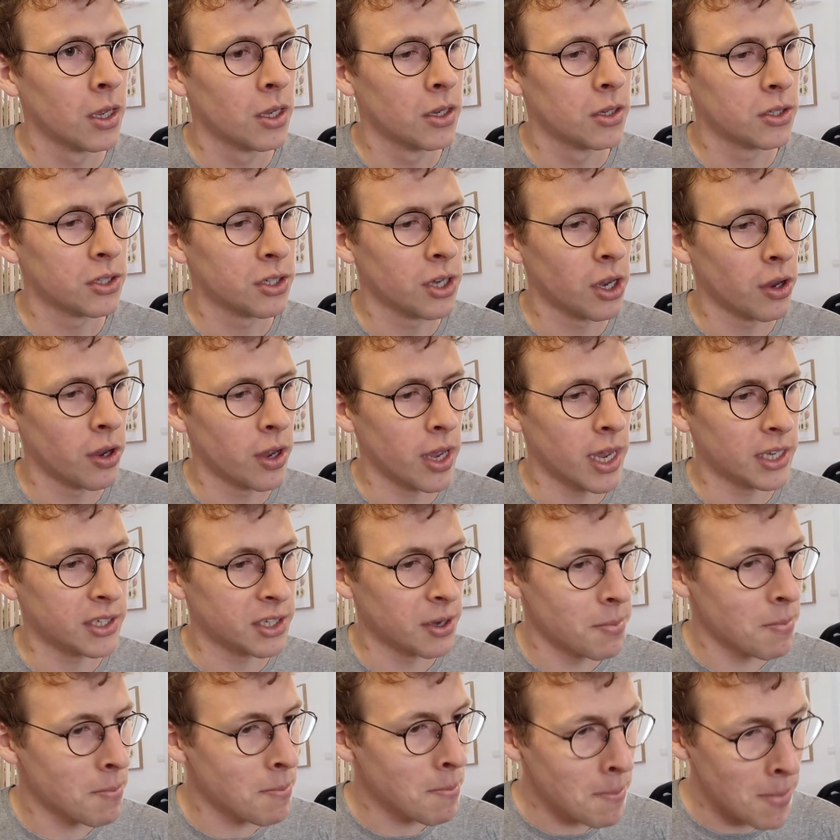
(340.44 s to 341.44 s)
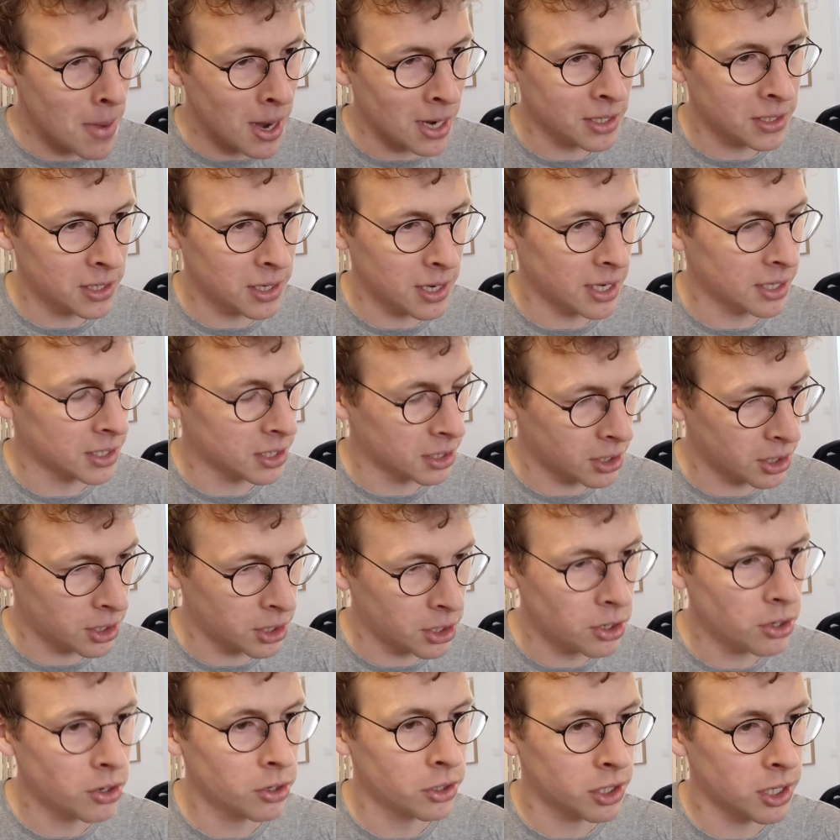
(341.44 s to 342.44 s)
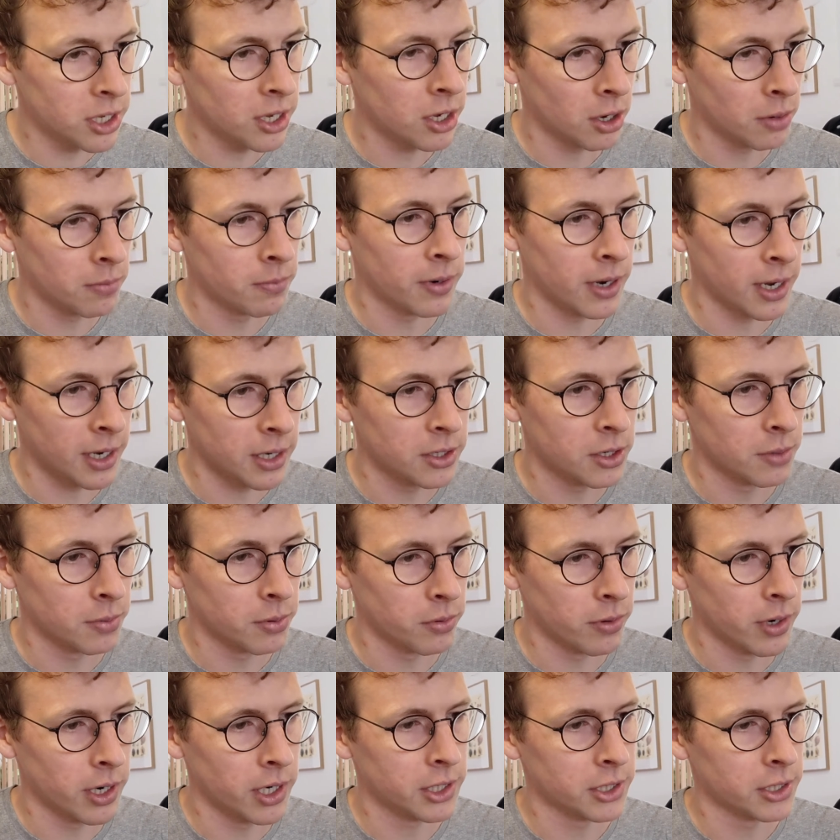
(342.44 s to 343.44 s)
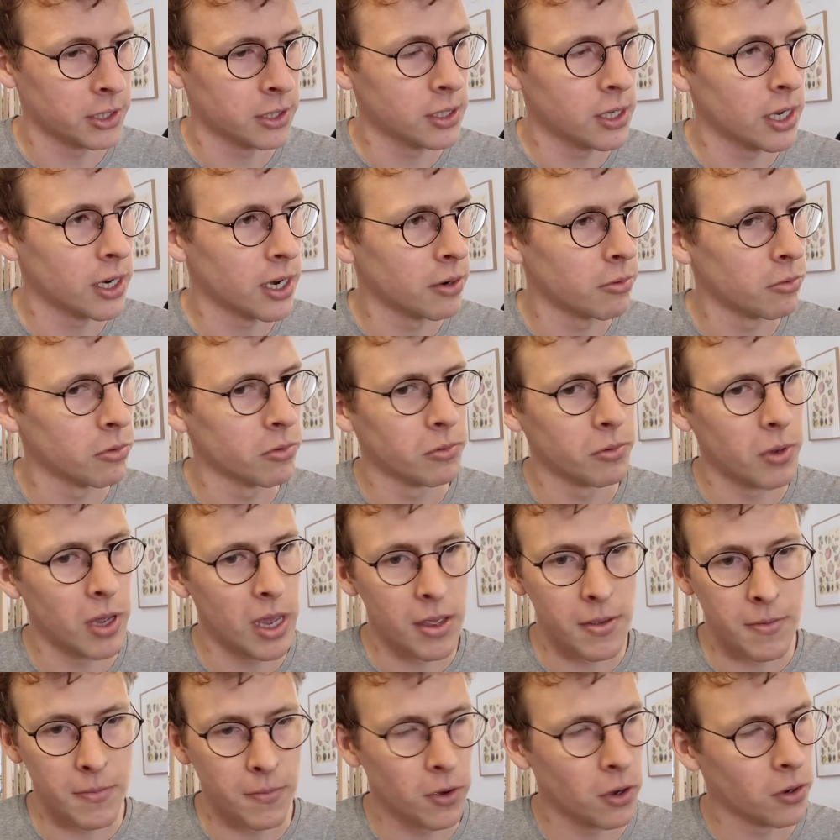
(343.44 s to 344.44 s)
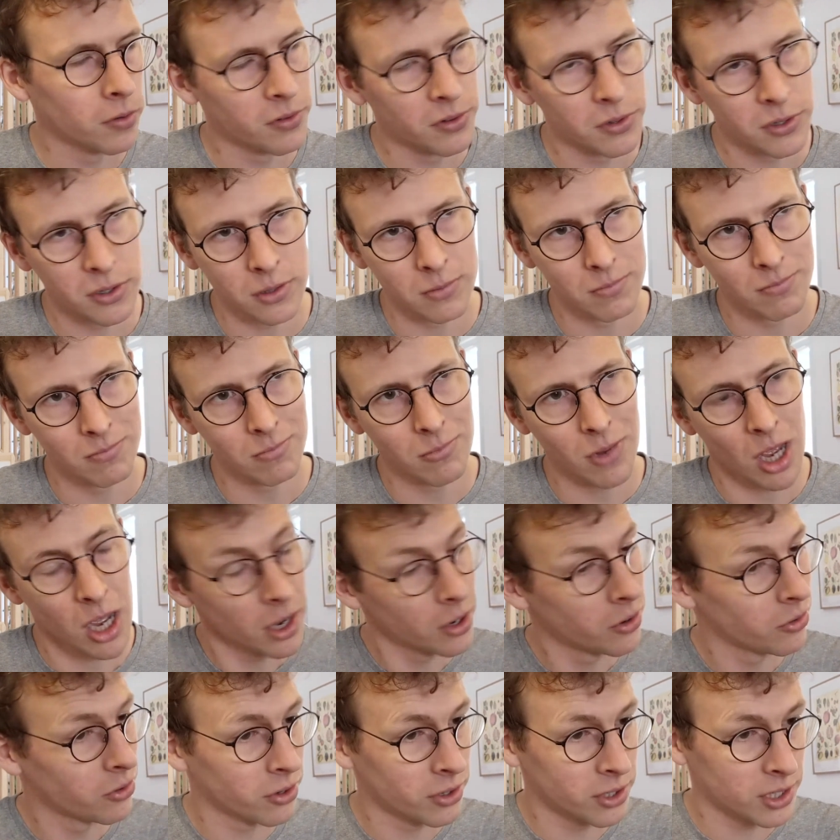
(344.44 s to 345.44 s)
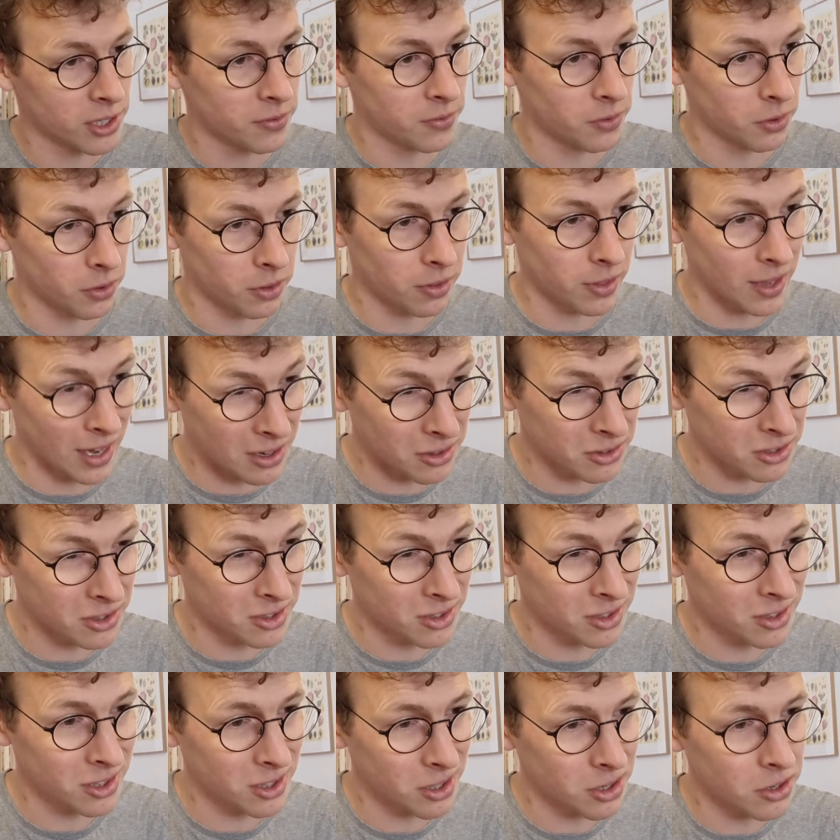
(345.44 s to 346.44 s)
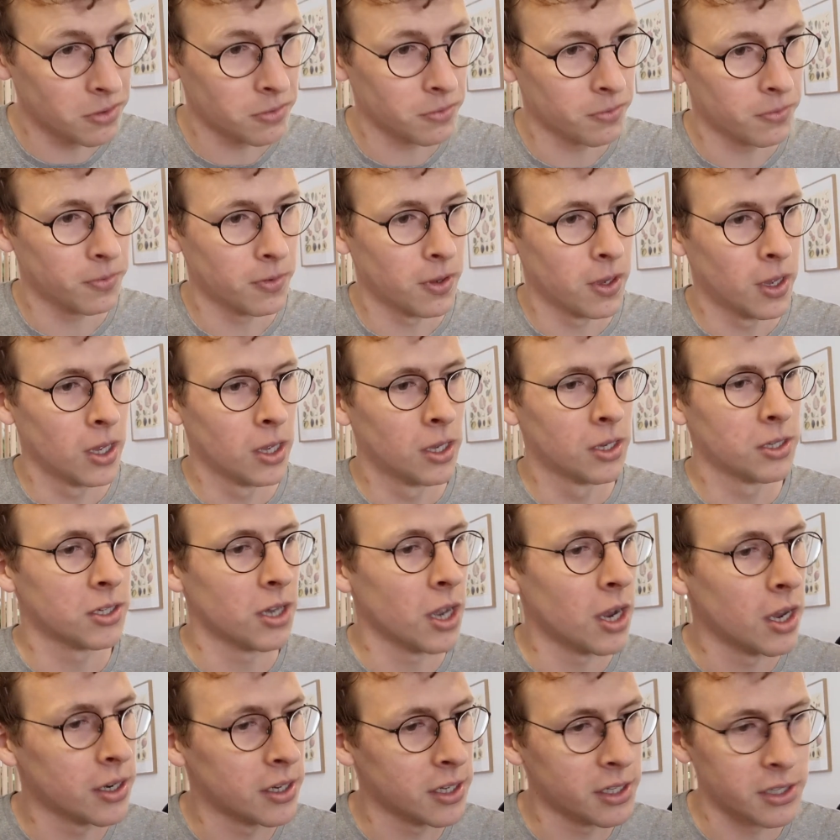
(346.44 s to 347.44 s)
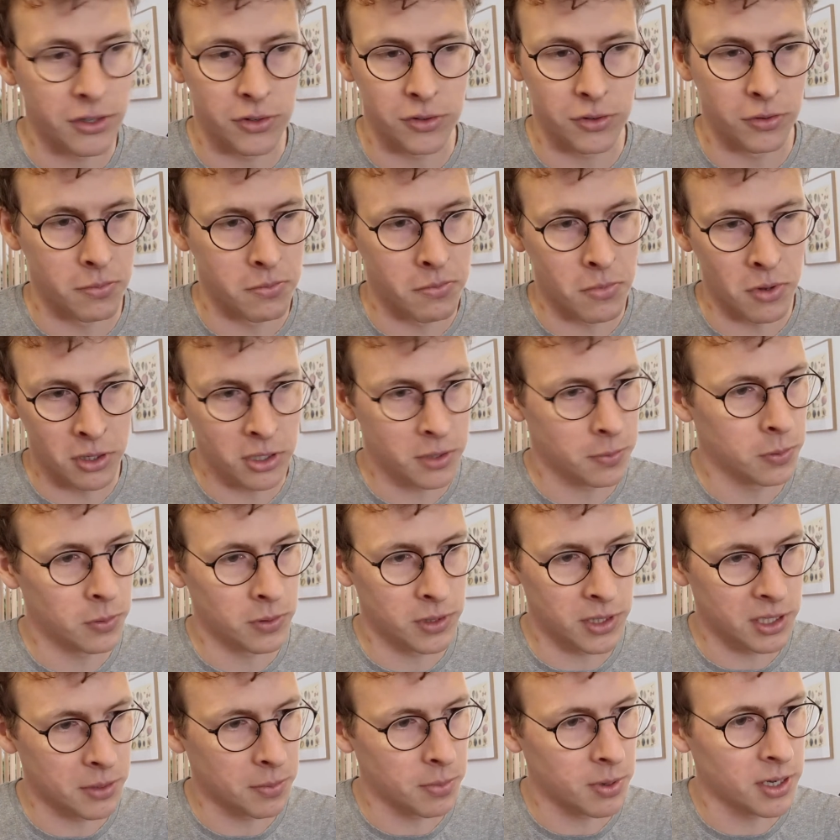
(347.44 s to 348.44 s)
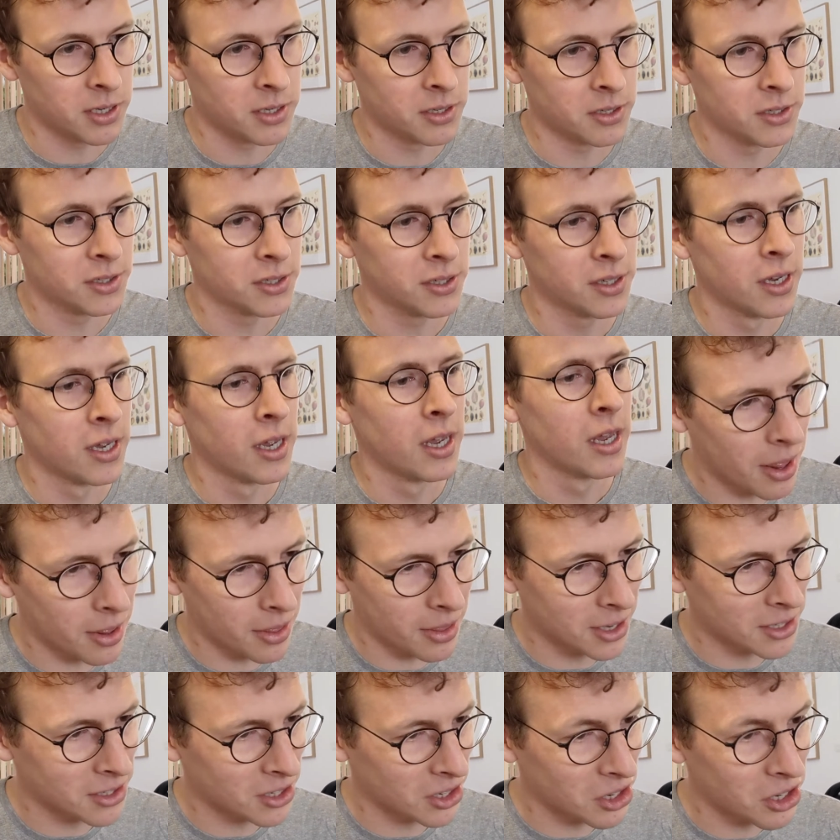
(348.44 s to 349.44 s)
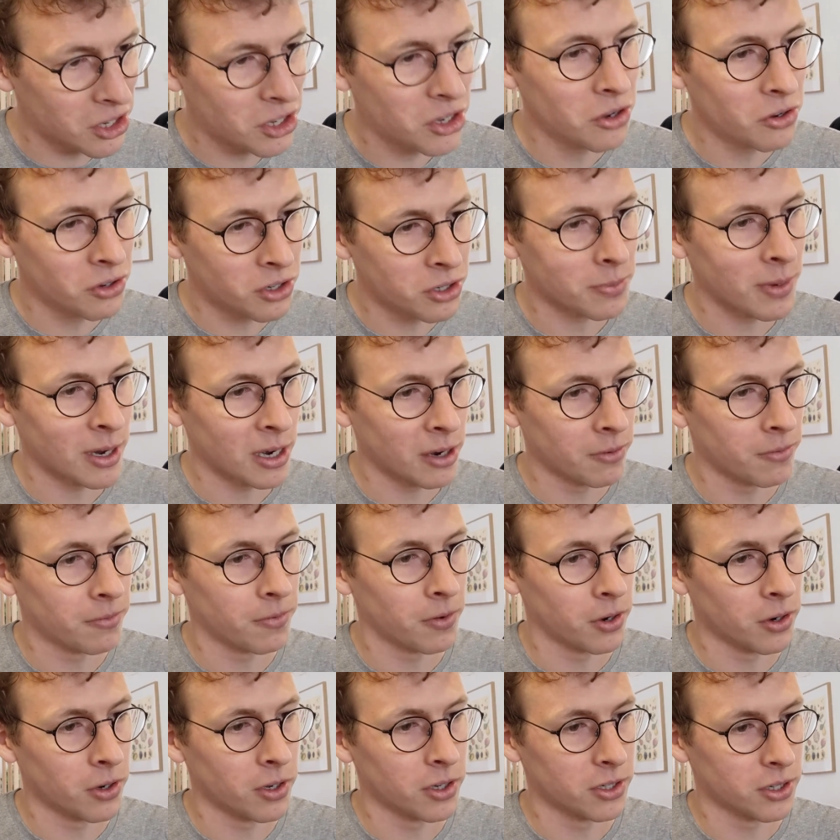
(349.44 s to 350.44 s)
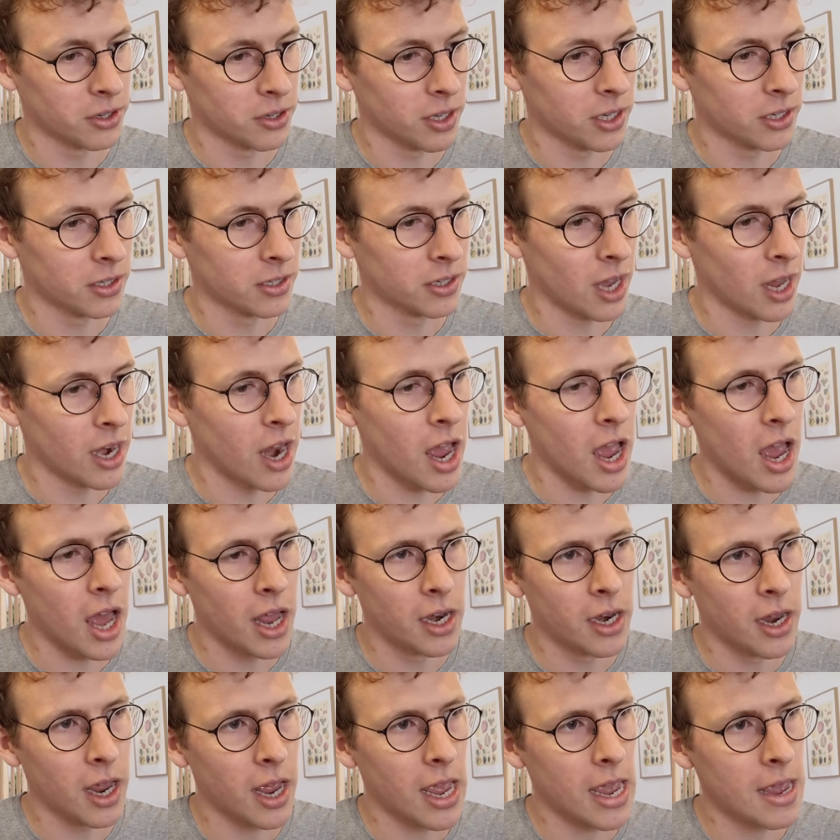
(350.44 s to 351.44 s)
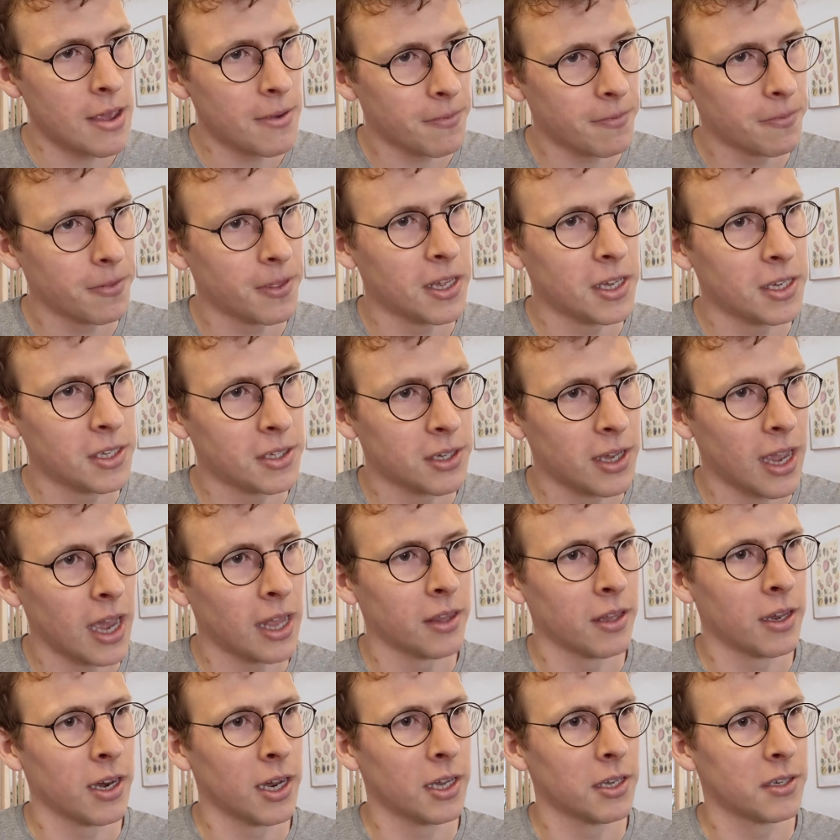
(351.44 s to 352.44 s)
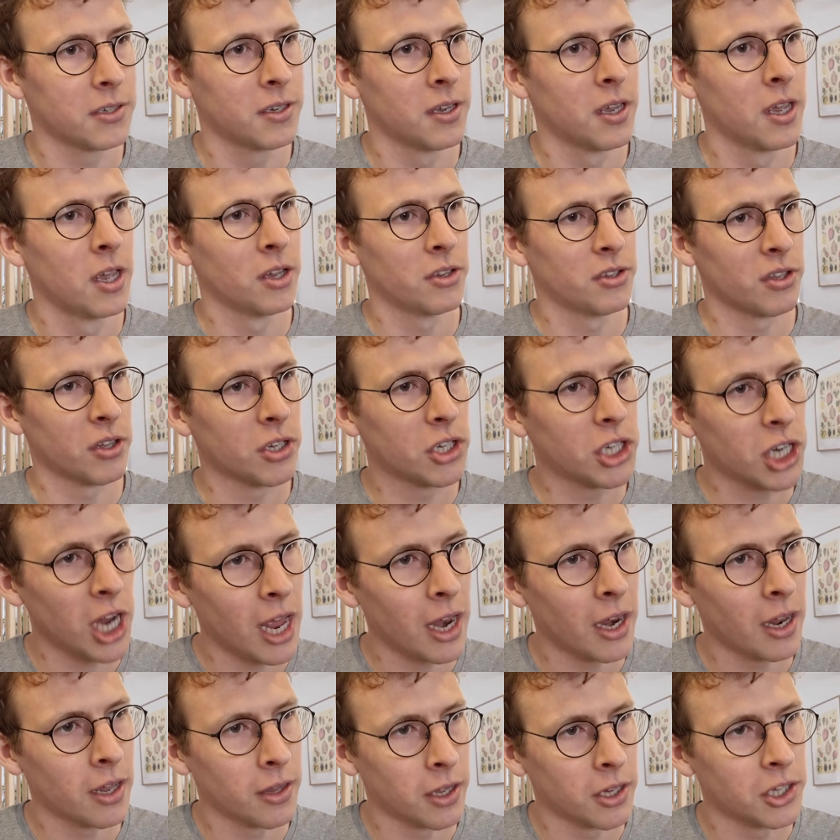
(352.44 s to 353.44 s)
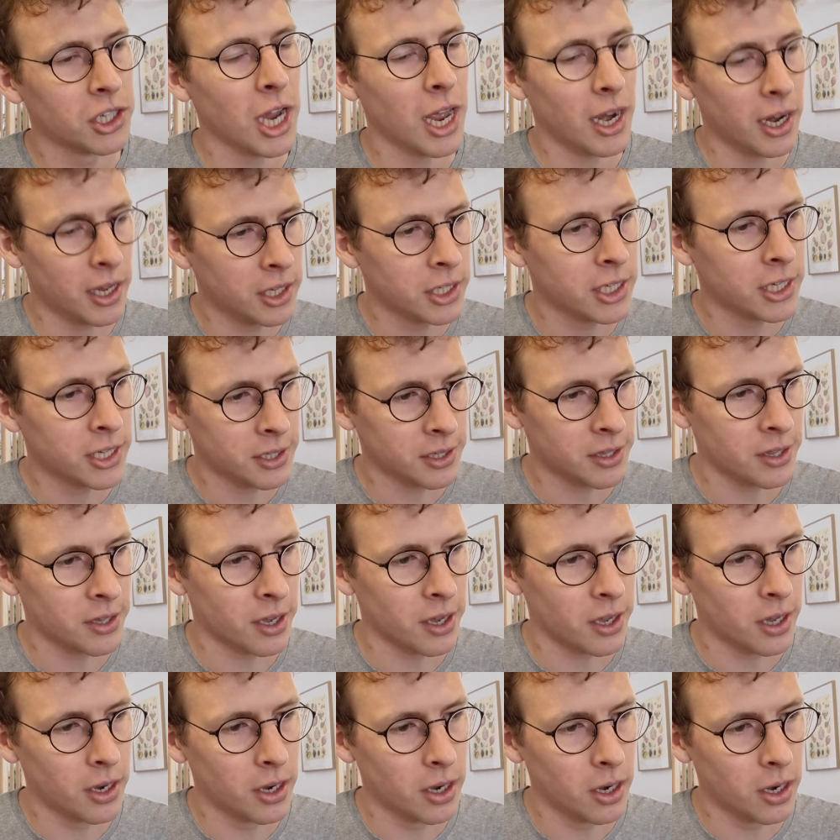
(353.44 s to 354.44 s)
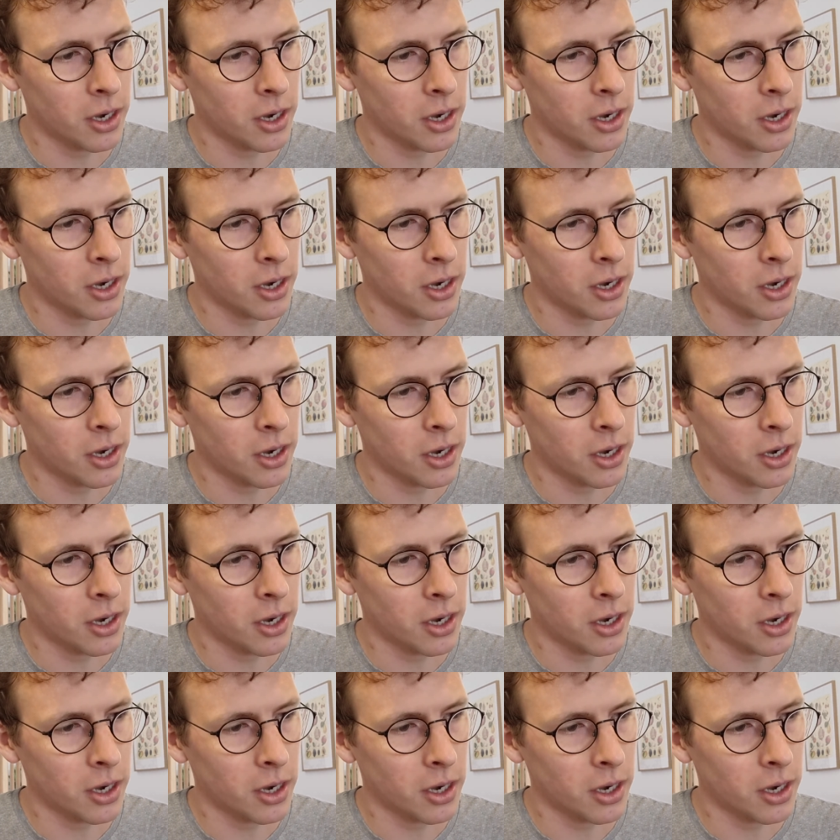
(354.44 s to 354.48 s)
So it's a hugely complex operation, and it involves hundreds, if not thousands, of scientists from multiple disciplines. There's a huge amount of focus on this, and if these candidates, so the challenge is that